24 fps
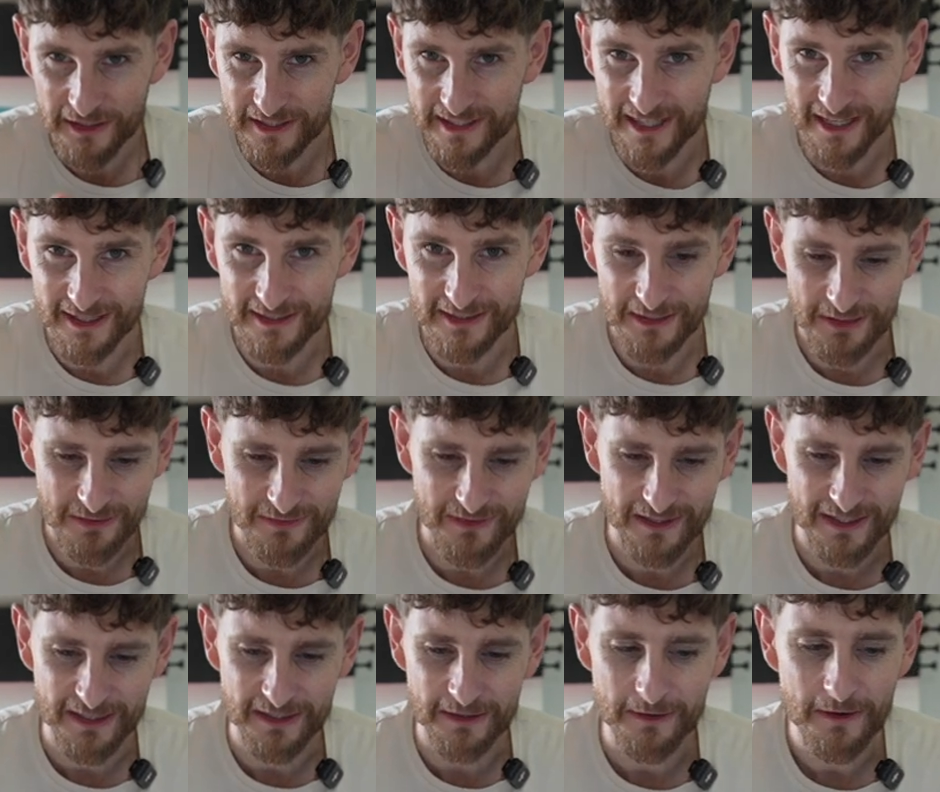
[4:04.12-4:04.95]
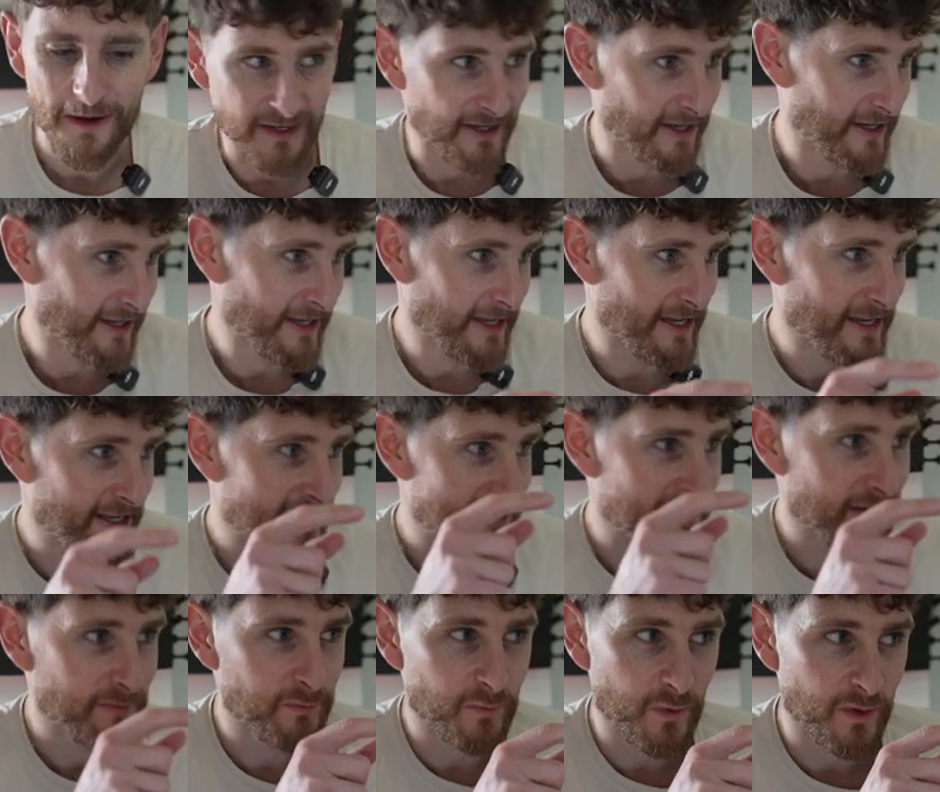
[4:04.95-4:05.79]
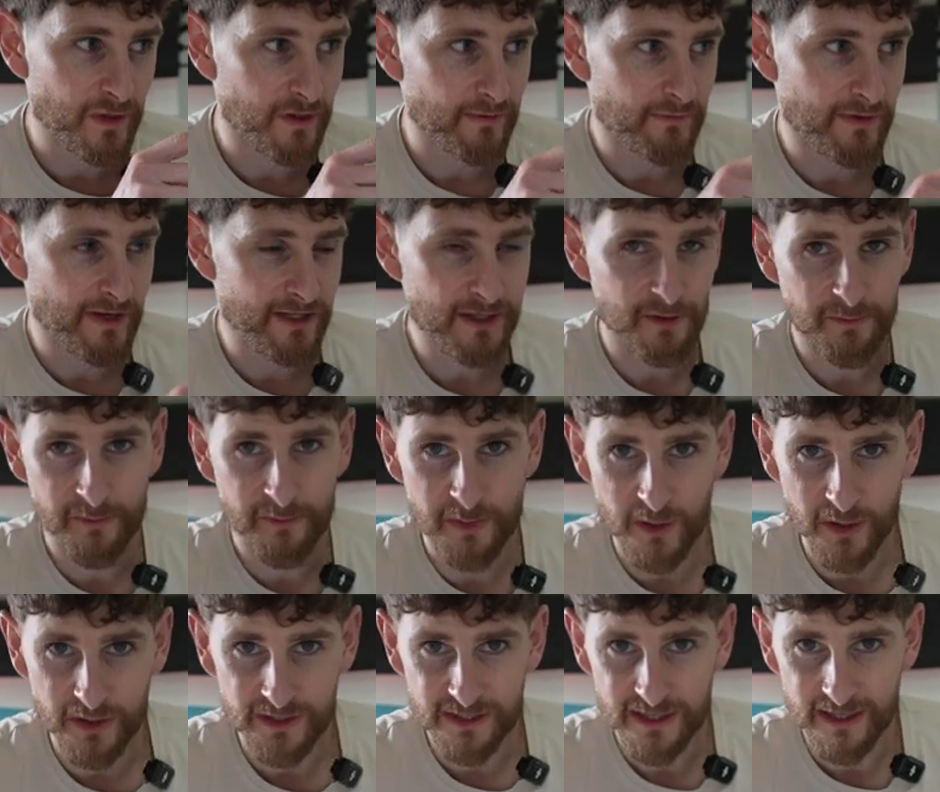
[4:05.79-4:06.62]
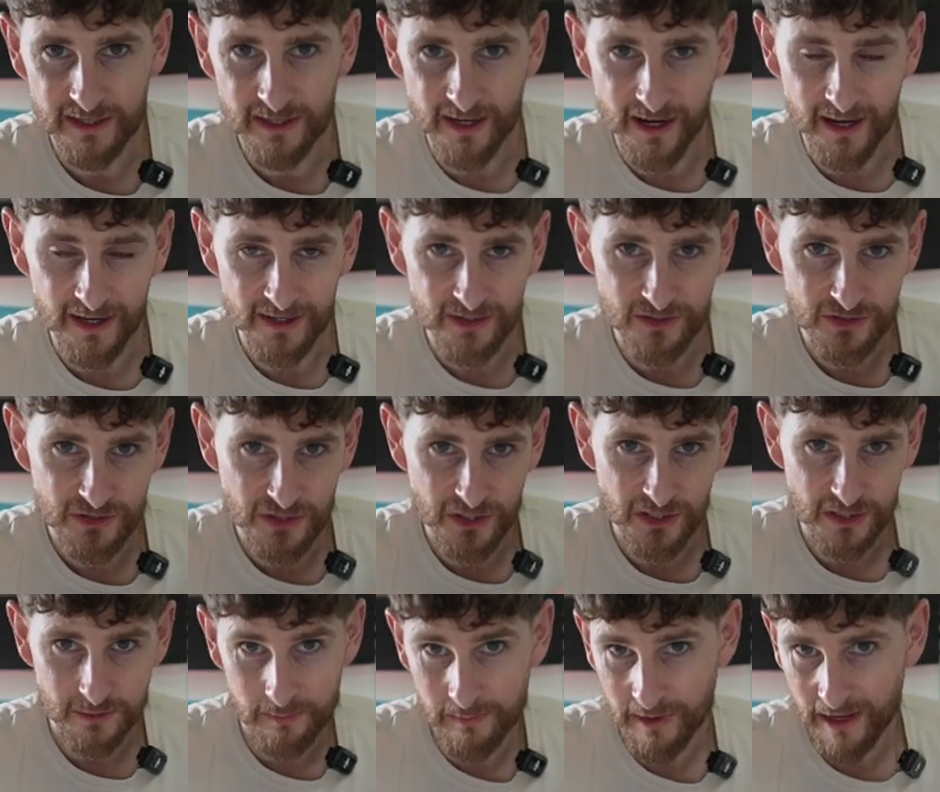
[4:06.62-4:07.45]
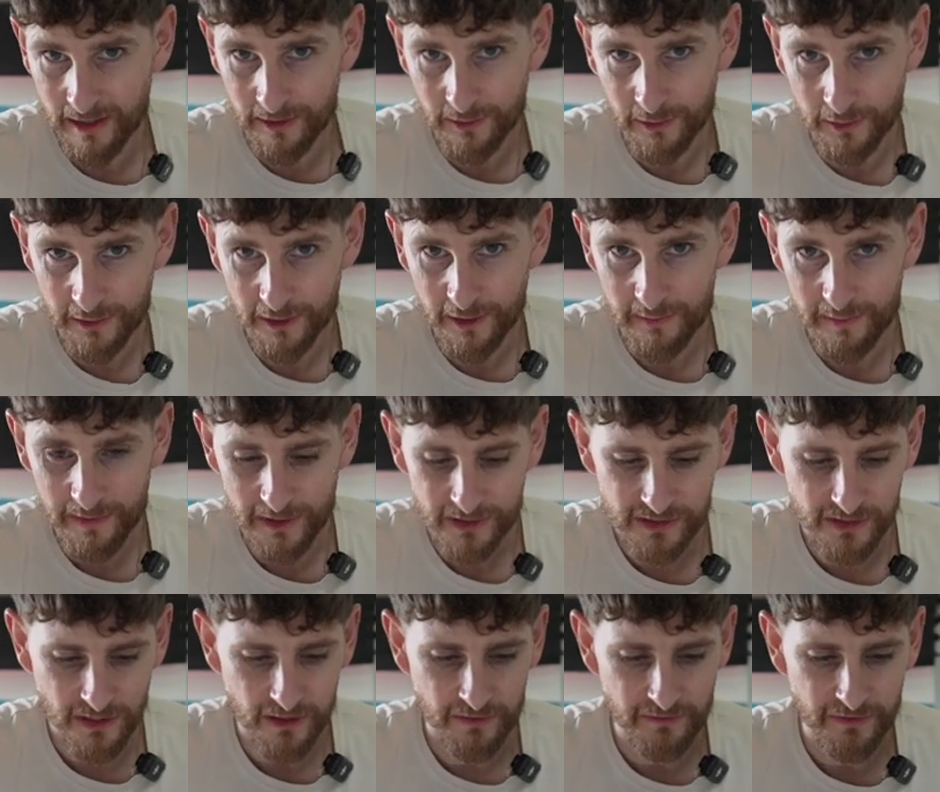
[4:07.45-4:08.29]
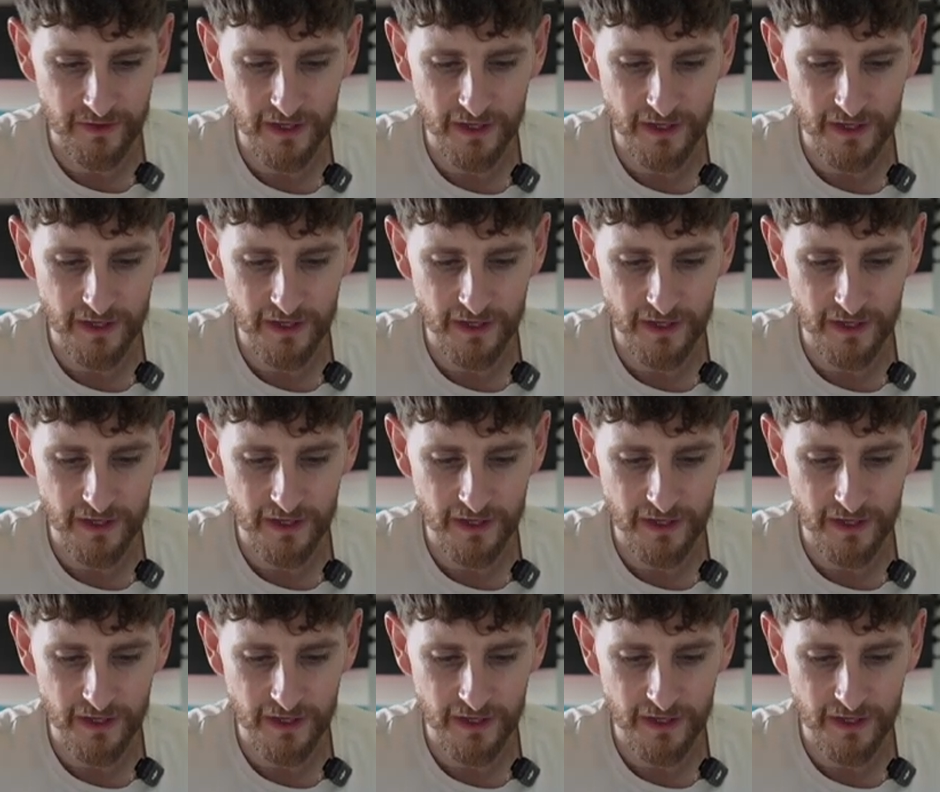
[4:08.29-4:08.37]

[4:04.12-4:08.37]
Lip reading: the TikTok video that he didn't want to read the books that I'd just made audiobooks of.